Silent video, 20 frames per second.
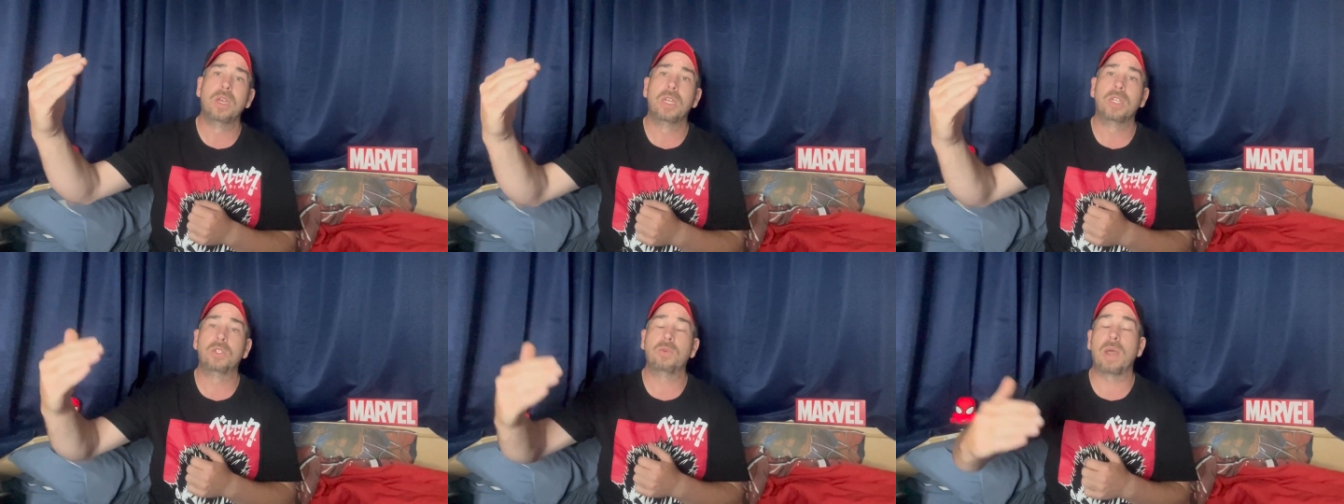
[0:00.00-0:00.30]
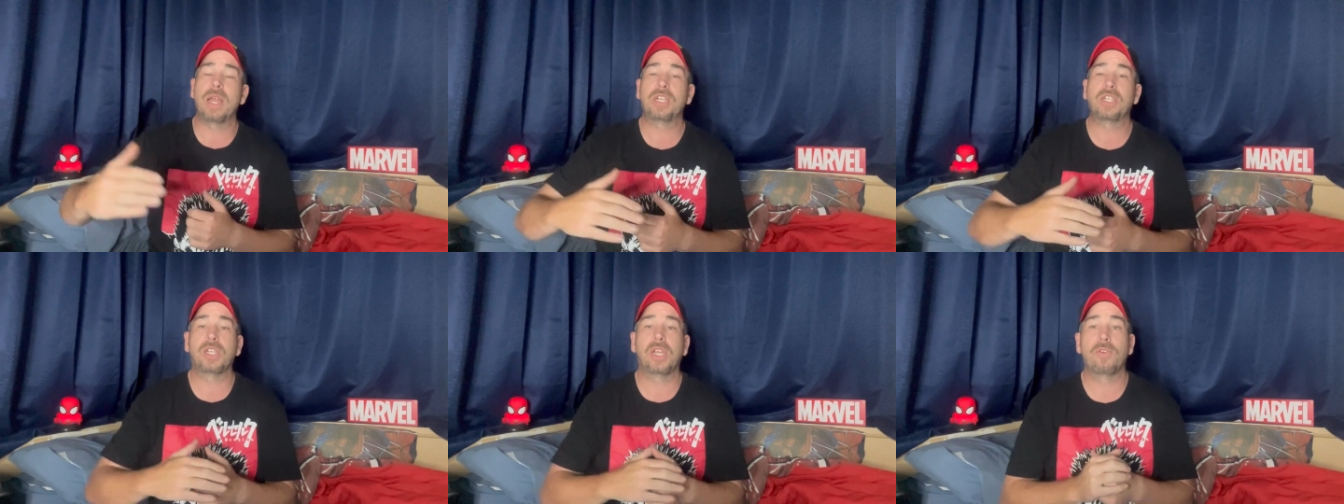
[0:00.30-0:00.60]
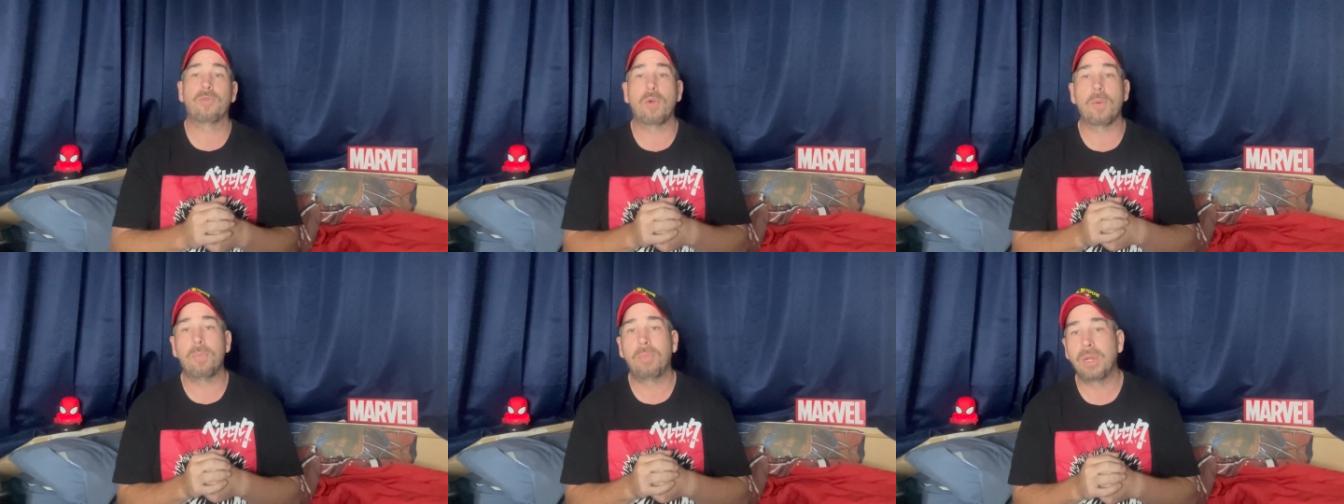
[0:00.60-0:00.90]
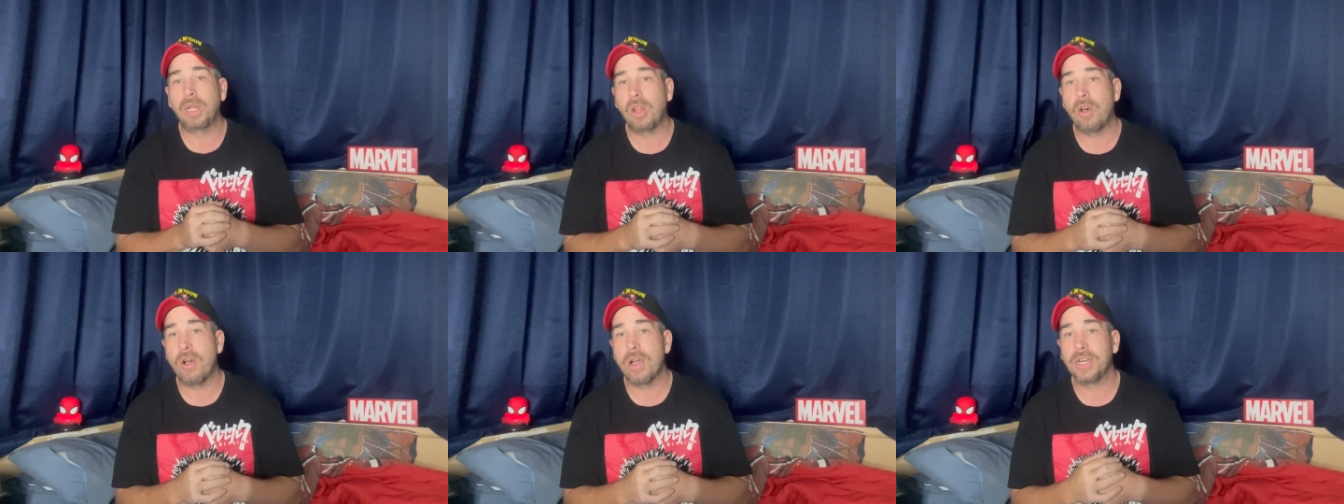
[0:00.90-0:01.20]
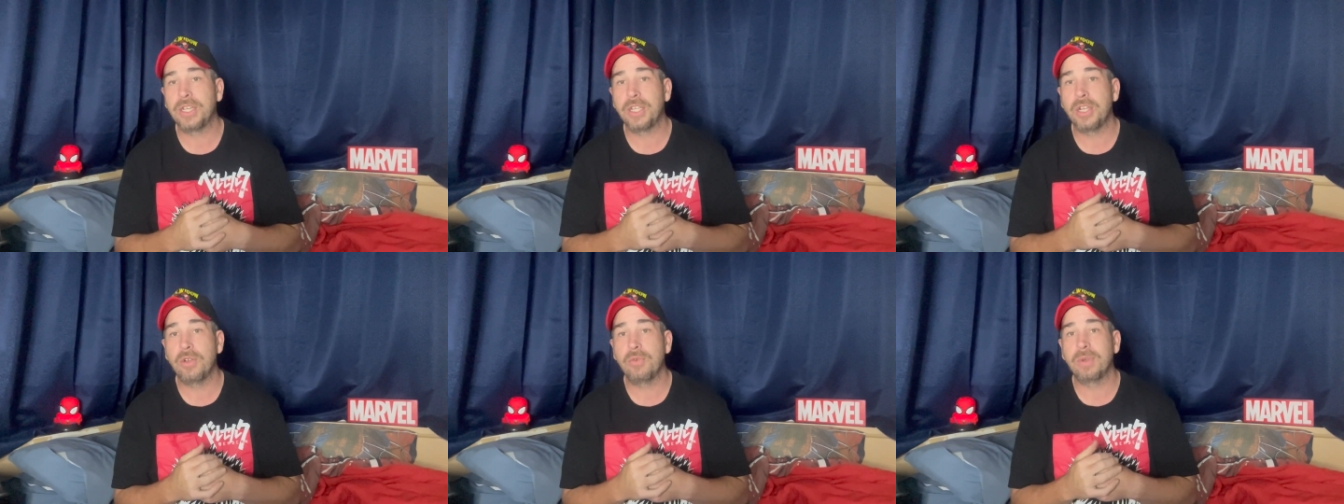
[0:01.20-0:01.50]
to actually reply
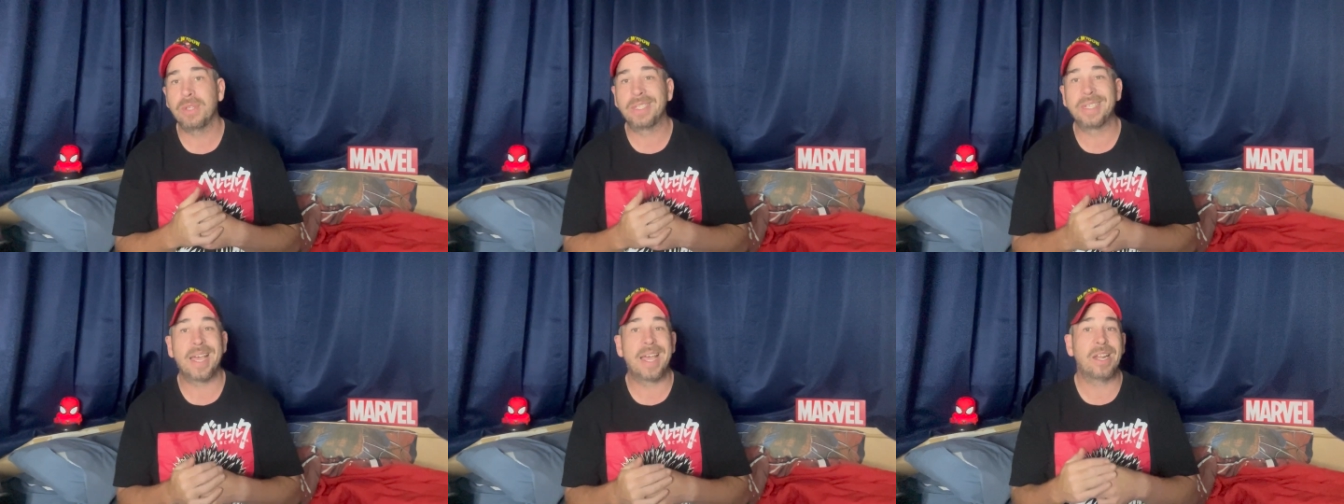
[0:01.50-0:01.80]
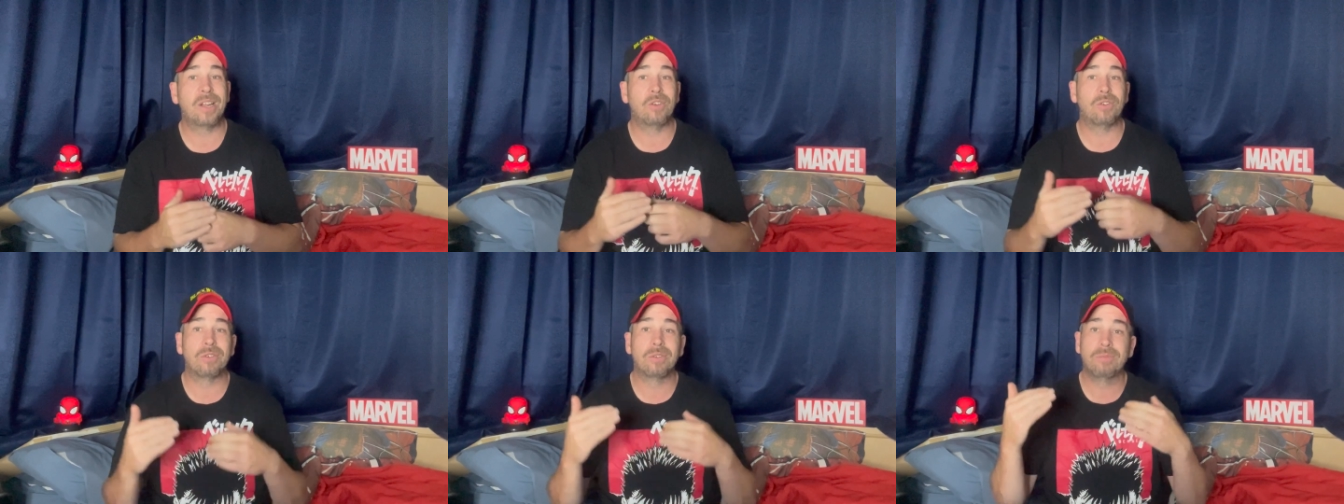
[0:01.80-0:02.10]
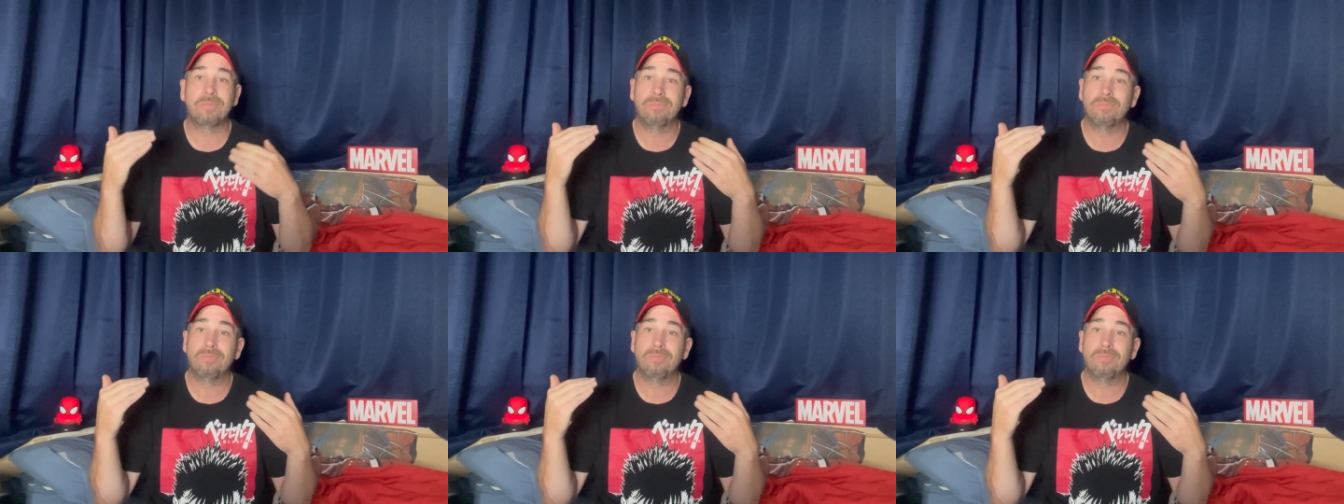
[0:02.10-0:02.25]
to you and say, look,